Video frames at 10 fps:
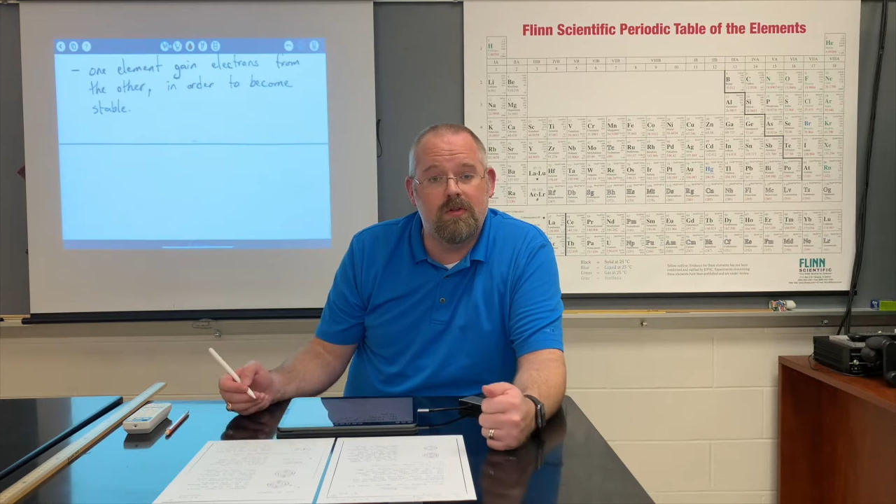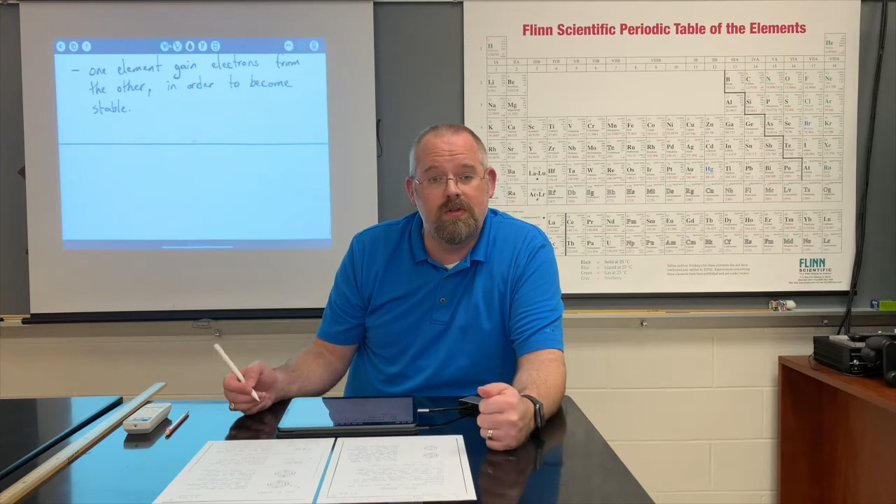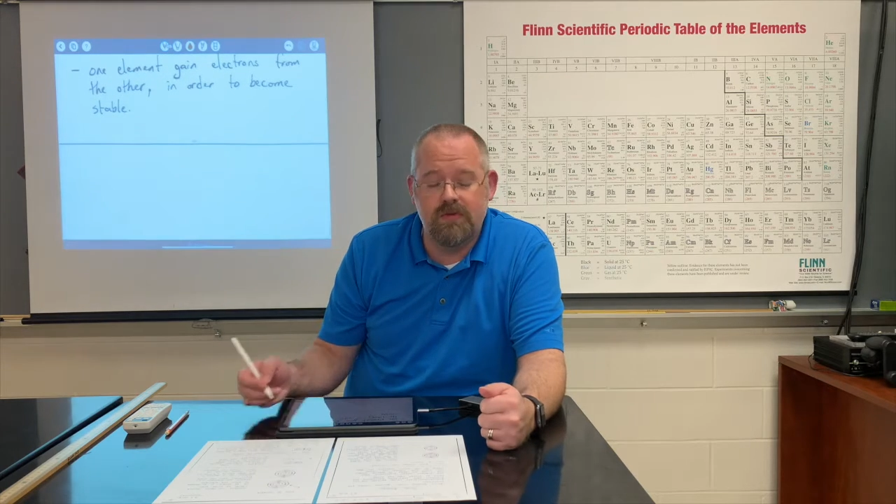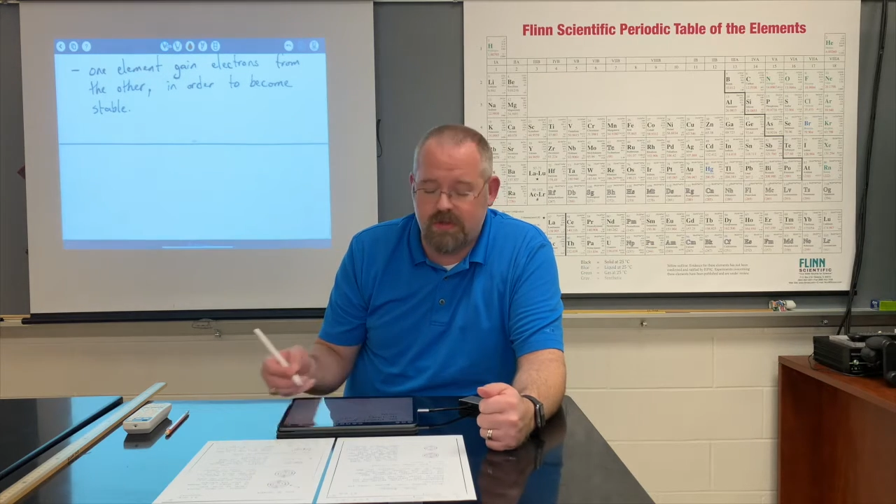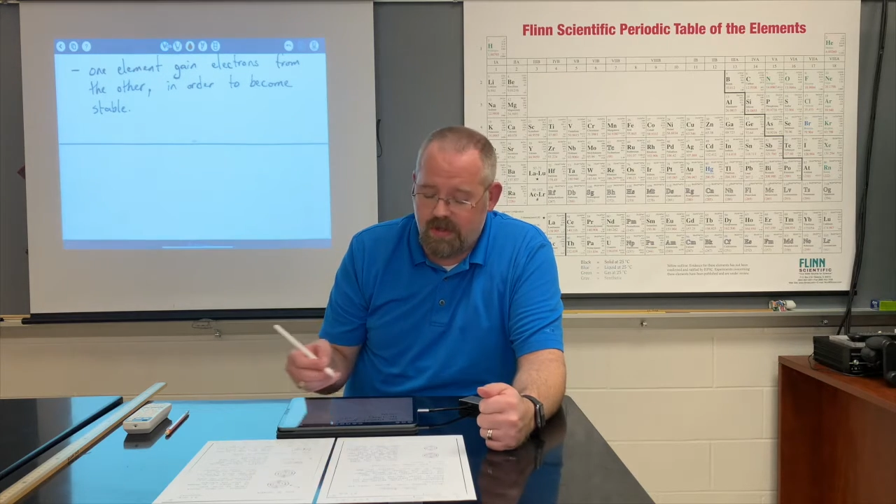
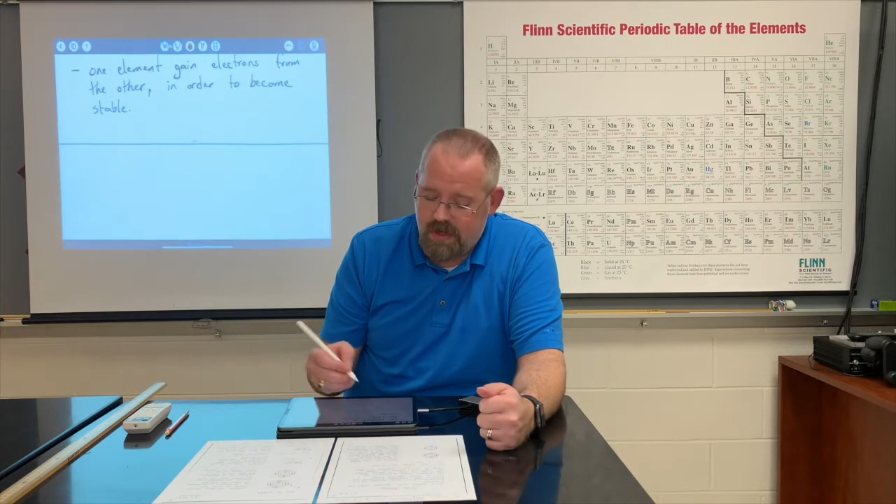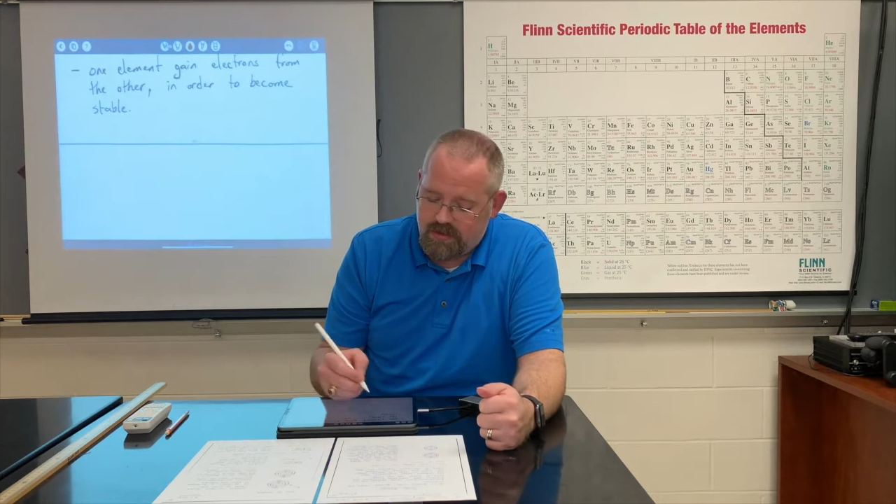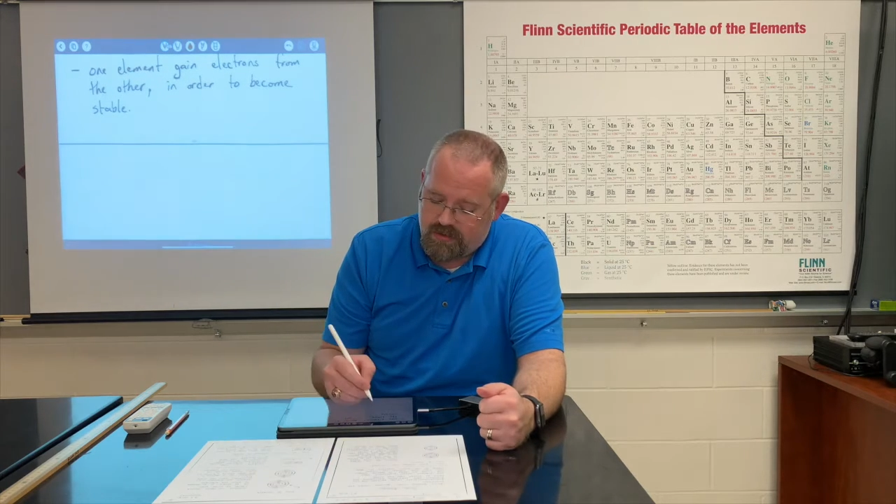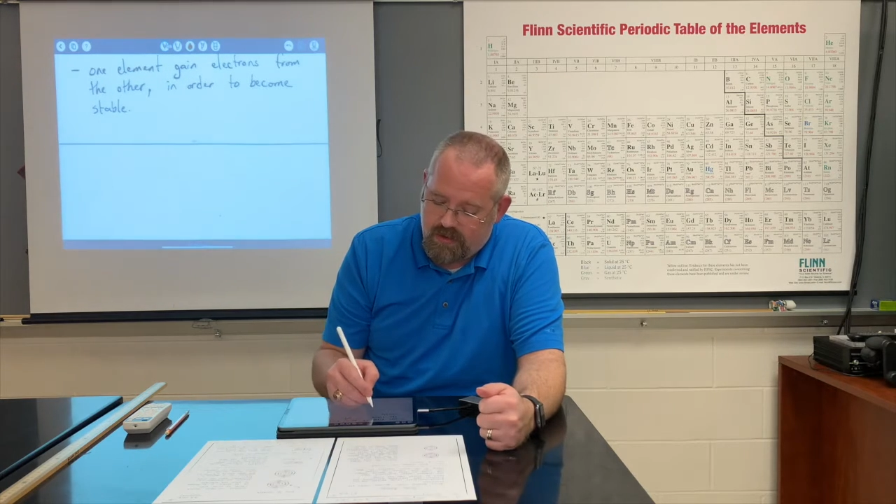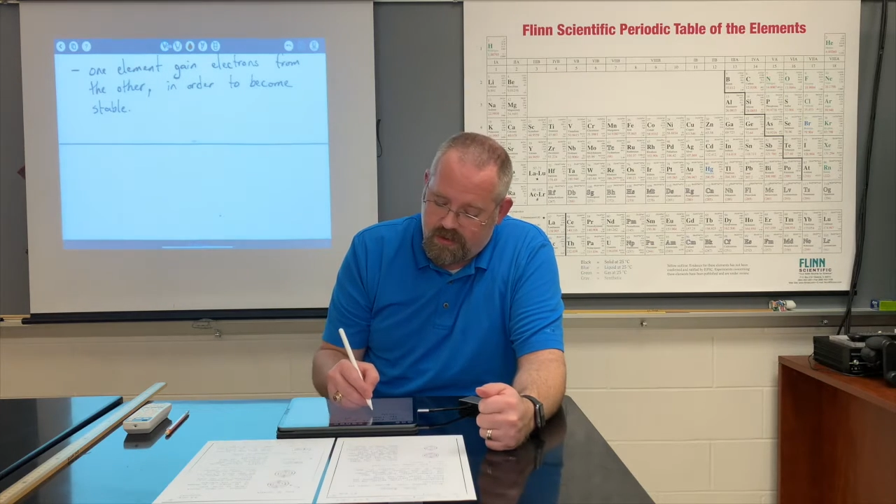lose
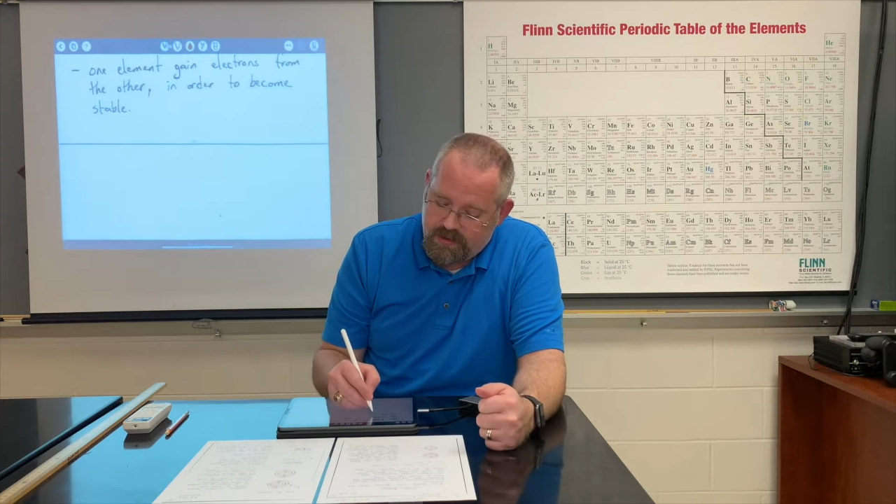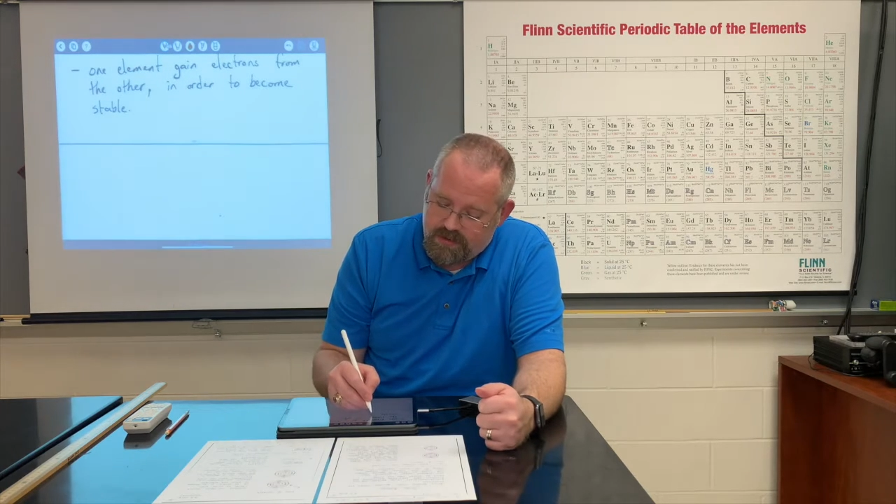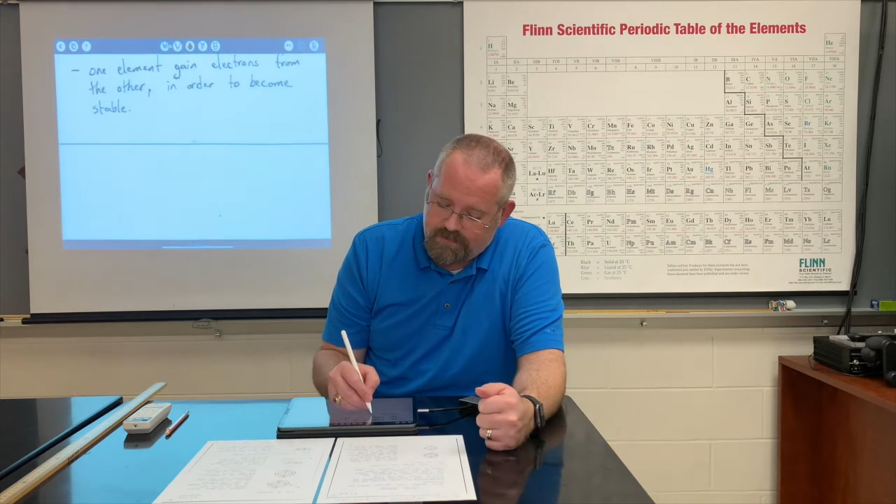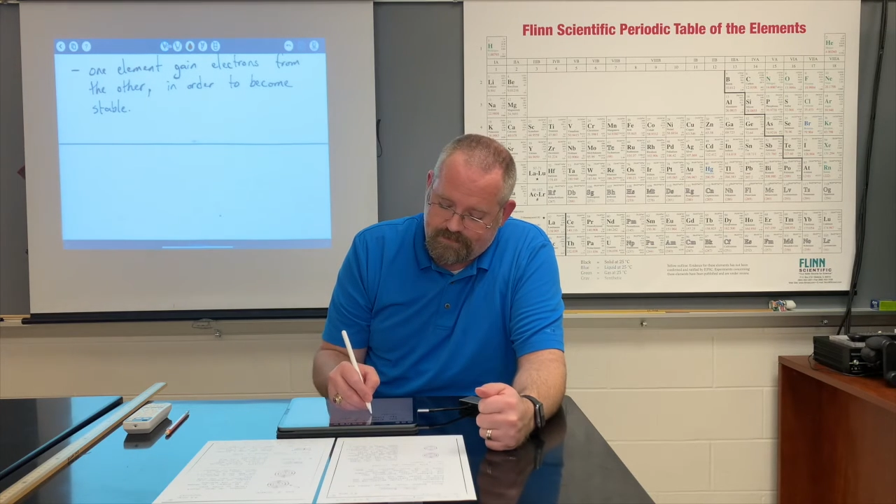electrons,